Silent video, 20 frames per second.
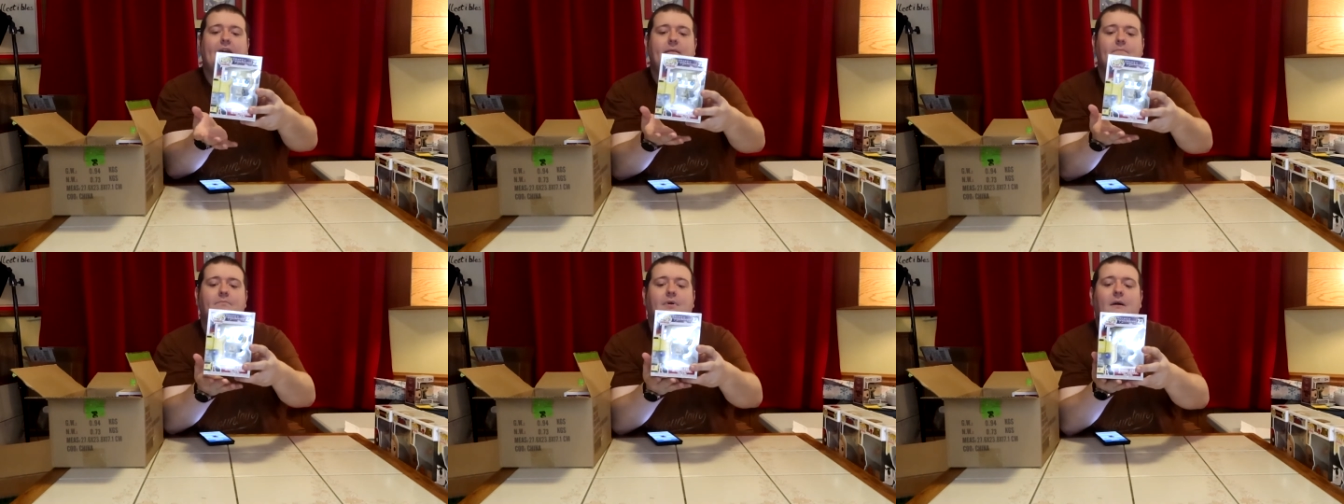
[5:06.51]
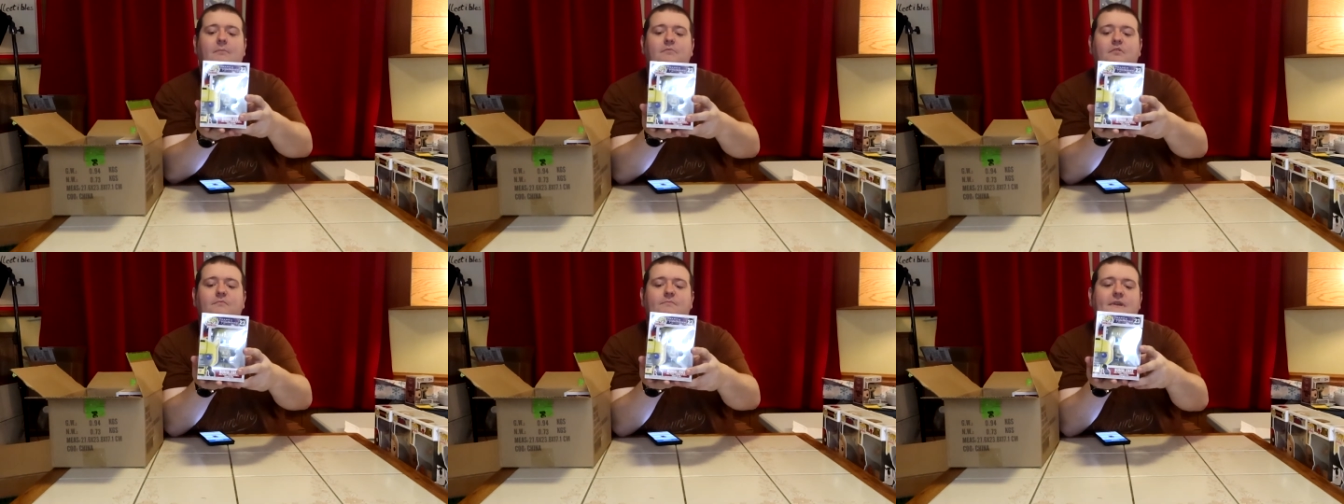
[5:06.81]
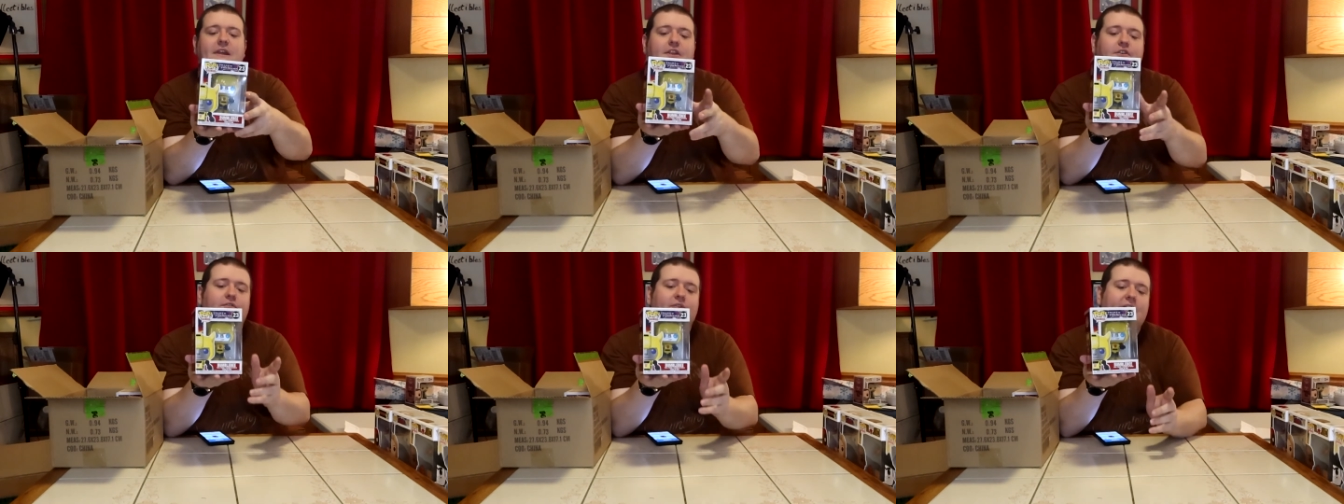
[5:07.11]
a
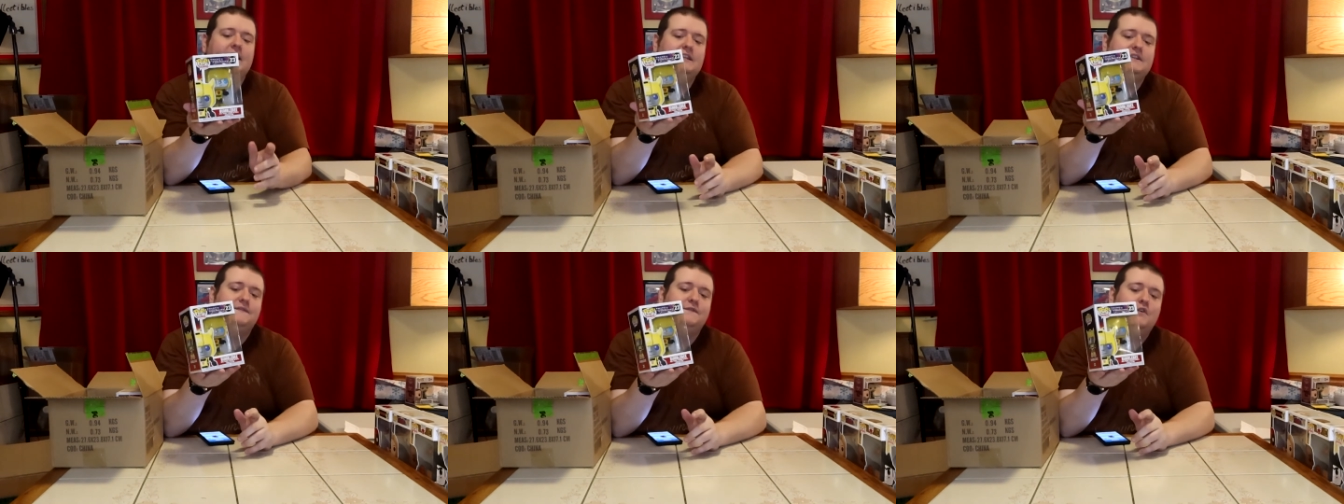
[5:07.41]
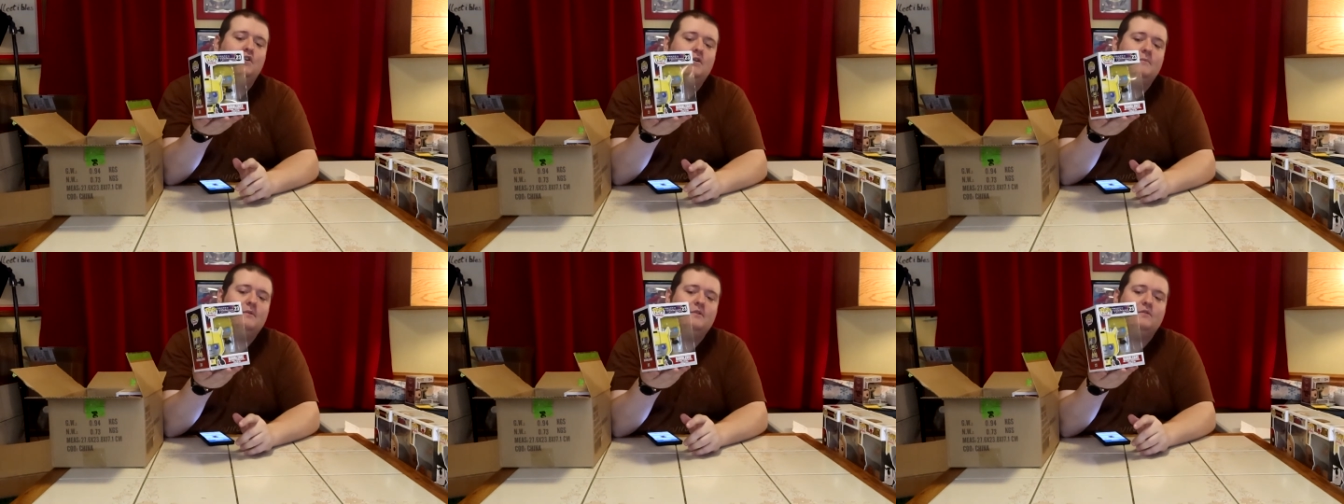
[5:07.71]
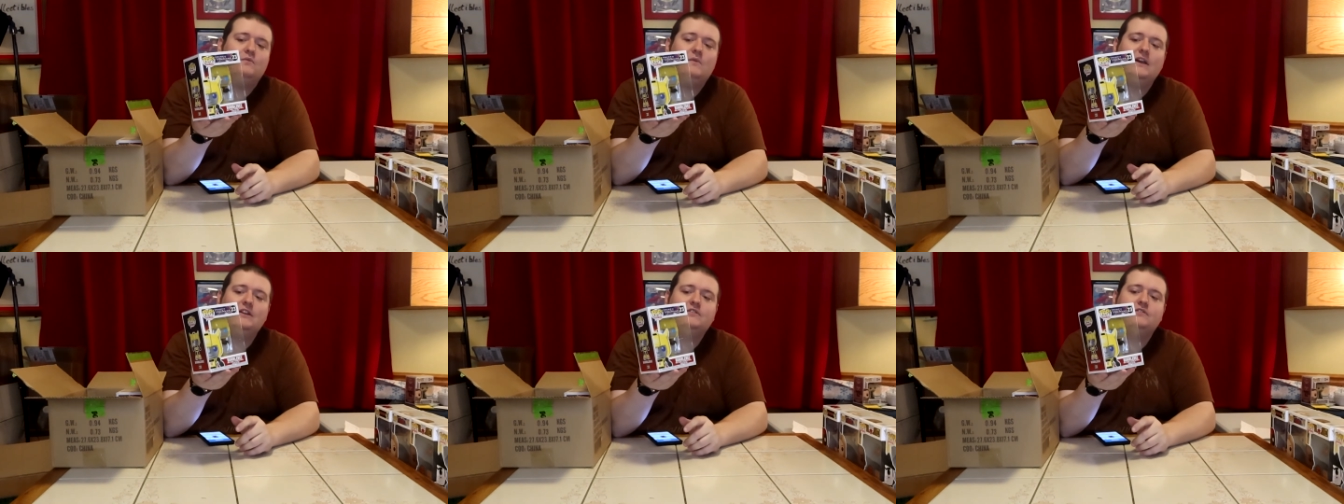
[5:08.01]
Bumblebee Transformer
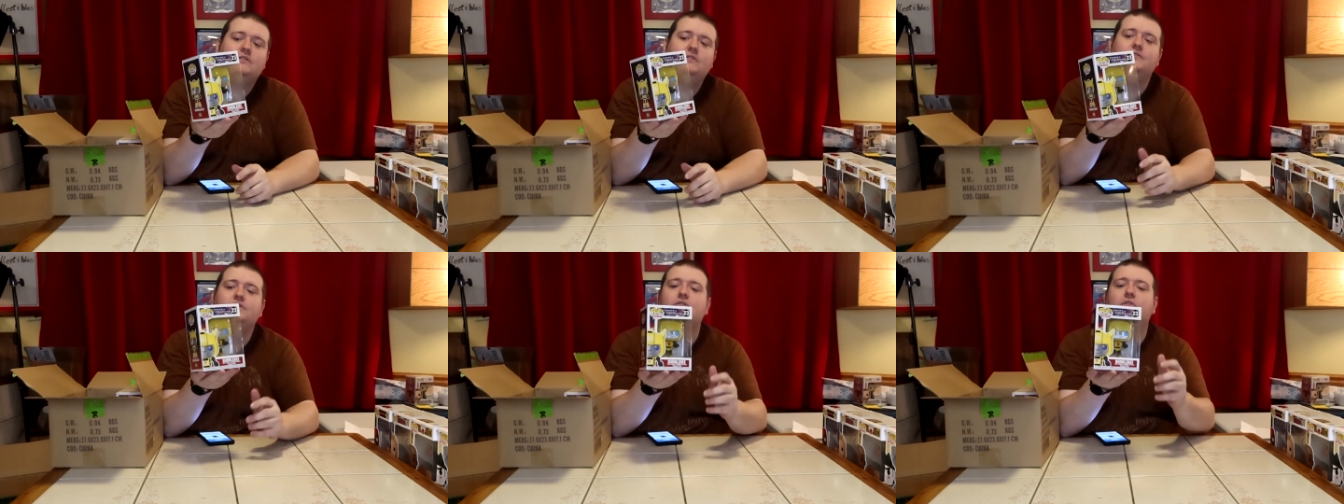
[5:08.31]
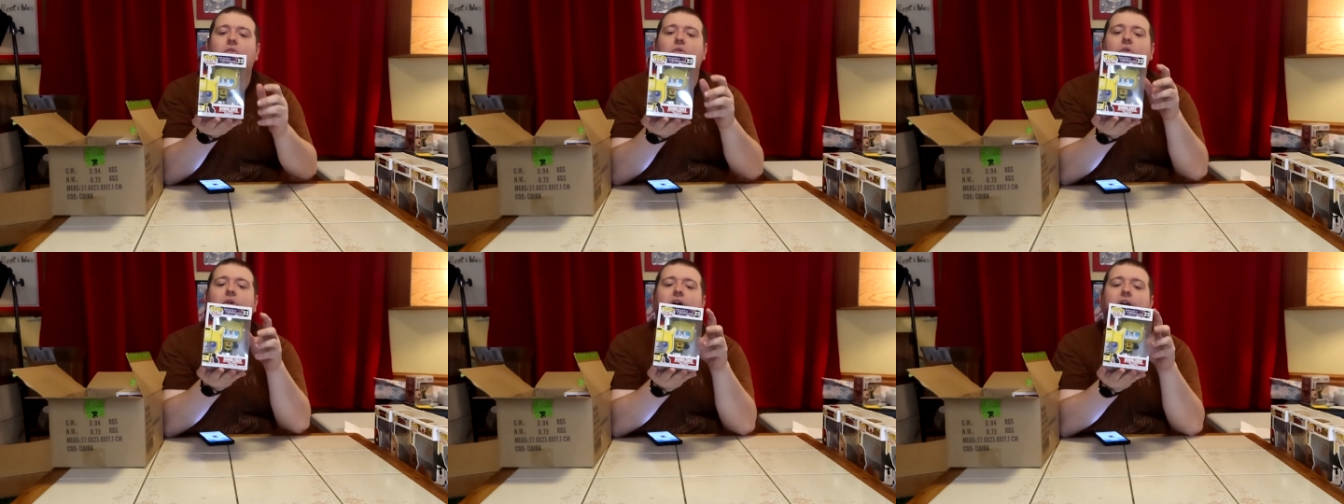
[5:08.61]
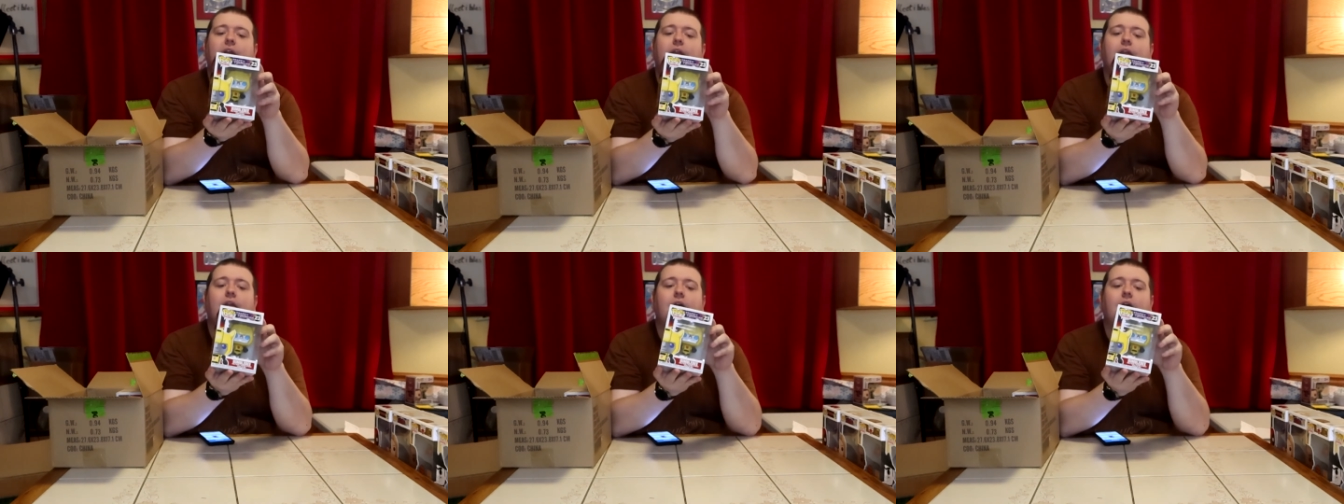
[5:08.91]
Retro Toy.